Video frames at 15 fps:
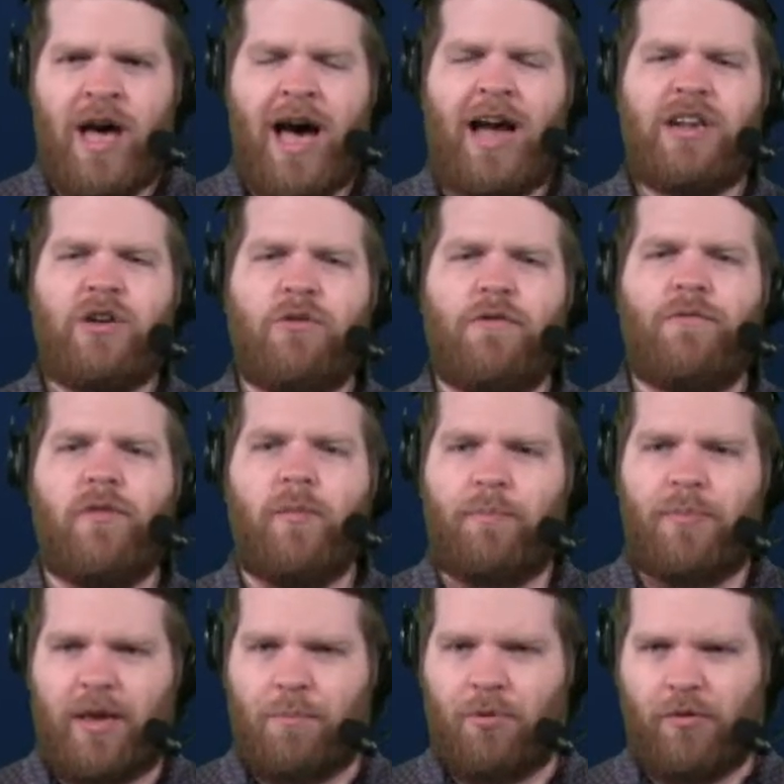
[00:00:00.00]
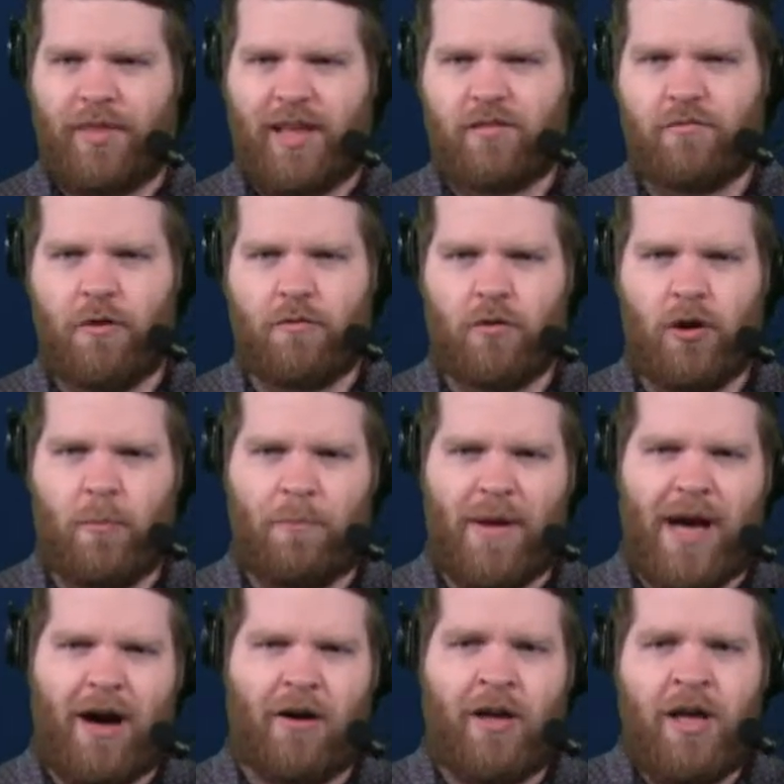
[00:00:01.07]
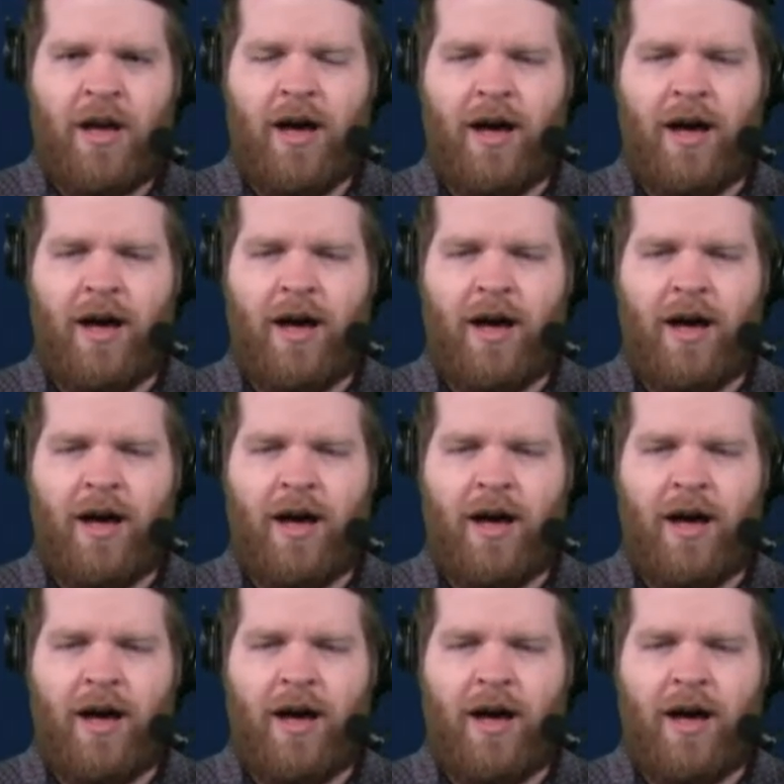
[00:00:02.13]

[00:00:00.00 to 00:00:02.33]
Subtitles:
I do it for the people. That's what we're about.